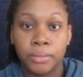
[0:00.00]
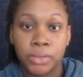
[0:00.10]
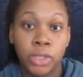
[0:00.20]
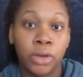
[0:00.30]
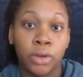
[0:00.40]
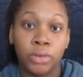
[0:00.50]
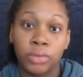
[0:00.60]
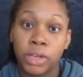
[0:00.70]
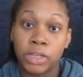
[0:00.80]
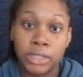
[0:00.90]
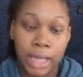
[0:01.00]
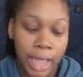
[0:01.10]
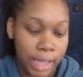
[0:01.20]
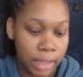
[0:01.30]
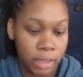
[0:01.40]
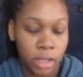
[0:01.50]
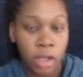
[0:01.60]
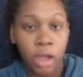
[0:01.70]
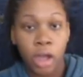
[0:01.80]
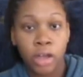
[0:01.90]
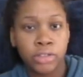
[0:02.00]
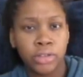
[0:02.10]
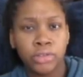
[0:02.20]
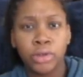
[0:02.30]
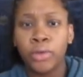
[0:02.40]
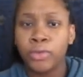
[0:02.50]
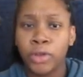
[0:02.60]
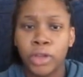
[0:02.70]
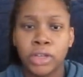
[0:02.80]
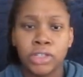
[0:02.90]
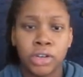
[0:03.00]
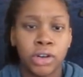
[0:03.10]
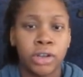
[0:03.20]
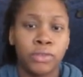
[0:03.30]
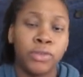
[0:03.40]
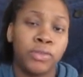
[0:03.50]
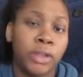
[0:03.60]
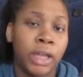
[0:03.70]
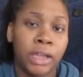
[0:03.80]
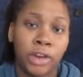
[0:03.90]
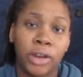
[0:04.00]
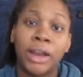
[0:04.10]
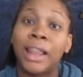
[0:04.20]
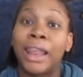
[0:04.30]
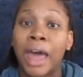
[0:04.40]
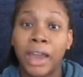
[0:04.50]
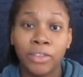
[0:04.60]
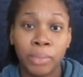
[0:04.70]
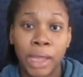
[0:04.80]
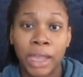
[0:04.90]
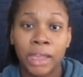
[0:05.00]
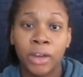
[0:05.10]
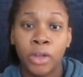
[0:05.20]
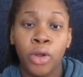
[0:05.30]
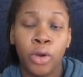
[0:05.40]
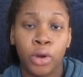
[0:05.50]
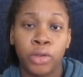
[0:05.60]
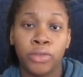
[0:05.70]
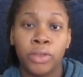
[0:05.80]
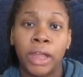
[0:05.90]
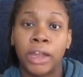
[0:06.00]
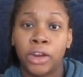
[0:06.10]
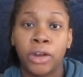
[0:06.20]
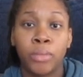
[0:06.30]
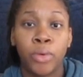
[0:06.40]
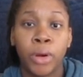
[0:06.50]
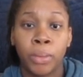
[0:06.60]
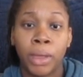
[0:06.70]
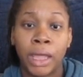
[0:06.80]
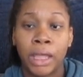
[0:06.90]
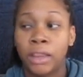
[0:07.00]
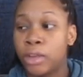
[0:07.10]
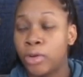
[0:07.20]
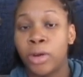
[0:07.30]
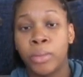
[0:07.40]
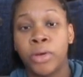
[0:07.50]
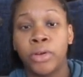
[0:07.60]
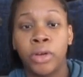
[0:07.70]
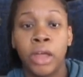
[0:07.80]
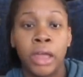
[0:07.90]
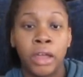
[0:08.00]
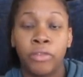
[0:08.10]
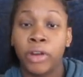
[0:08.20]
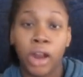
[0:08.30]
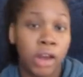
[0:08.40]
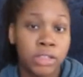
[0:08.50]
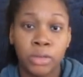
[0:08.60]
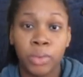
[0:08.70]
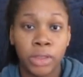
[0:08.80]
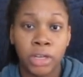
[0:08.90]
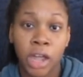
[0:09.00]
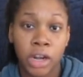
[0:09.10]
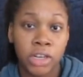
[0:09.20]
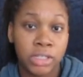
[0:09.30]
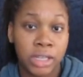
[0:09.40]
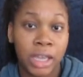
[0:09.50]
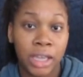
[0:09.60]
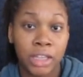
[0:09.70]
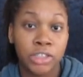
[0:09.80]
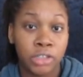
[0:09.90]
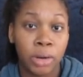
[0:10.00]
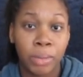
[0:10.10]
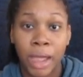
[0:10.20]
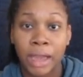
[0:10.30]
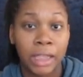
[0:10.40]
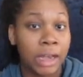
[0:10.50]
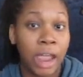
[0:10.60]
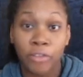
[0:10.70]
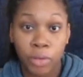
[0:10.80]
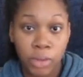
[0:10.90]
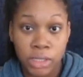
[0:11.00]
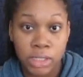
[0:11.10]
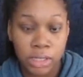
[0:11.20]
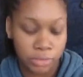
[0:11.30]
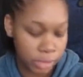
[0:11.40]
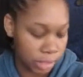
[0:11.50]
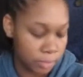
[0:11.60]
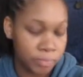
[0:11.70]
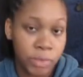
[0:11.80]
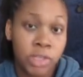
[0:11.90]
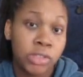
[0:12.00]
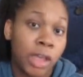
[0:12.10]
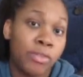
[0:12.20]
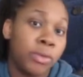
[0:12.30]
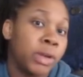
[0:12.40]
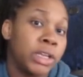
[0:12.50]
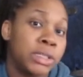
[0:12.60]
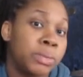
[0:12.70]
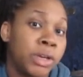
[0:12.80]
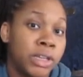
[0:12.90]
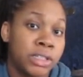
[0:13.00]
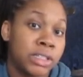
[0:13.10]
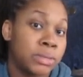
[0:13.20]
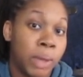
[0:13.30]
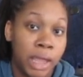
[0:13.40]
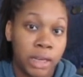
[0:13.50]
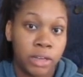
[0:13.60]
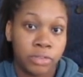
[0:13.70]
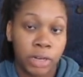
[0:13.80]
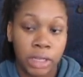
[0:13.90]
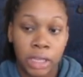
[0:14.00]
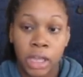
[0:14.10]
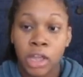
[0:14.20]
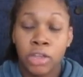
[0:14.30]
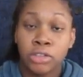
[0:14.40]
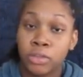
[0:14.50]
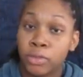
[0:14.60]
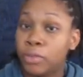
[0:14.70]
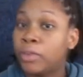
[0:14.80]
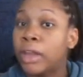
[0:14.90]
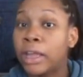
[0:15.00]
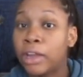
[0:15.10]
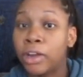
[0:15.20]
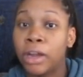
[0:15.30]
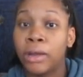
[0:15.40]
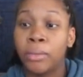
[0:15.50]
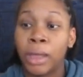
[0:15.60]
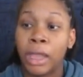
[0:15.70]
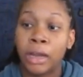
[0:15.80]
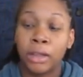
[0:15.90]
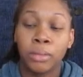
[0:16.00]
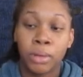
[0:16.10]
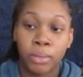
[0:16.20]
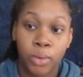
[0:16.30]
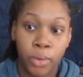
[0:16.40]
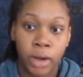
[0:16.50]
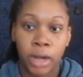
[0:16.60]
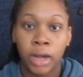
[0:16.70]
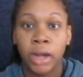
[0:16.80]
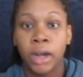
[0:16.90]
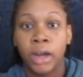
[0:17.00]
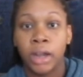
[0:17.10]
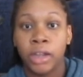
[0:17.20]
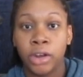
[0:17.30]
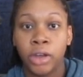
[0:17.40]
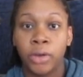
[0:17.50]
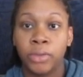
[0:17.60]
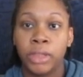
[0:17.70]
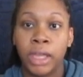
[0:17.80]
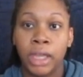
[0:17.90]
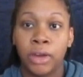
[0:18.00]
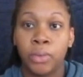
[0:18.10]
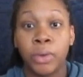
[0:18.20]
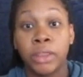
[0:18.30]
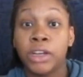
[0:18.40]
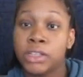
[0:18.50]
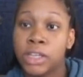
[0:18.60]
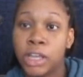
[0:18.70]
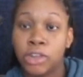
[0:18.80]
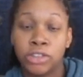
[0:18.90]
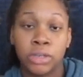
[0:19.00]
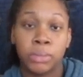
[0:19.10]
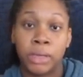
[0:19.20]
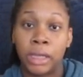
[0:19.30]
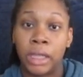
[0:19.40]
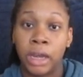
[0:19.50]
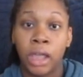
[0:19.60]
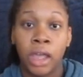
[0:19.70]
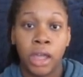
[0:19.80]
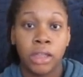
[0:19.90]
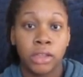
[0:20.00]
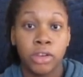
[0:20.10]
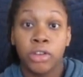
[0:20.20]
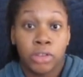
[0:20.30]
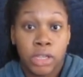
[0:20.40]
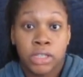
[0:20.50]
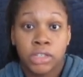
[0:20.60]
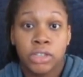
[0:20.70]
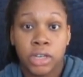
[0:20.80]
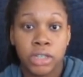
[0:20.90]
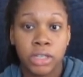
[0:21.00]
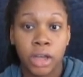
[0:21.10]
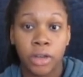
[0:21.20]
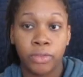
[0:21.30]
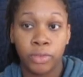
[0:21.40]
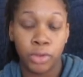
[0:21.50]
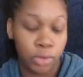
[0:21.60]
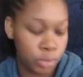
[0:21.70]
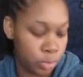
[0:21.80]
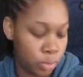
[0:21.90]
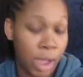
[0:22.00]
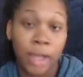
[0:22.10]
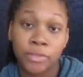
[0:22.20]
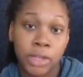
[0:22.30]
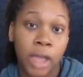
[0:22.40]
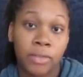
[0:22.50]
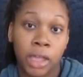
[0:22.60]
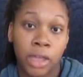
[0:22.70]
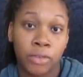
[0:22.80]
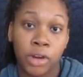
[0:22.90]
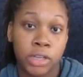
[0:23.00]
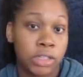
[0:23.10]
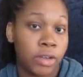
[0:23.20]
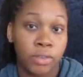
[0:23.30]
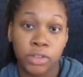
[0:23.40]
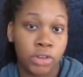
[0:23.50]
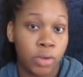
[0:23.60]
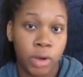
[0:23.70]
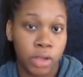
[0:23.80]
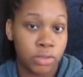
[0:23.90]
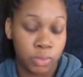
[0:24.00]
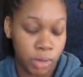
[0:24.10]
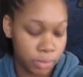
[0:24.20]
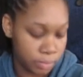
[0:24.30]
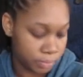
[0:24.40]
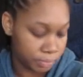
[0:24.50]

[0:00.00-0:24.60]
So there's that. Also, don't feel concerned if you feel like you're in a lot of pain or you feel like you're in more pain than normal. Regardless of what the doctors say, it's your body and everyone's different. So everyone experiences pain differently. So if you feel like you're in pain a little bit more, you know, than what they're saying you should be in, you know, listen to yourself. You have to advocate for yourself because no one else will.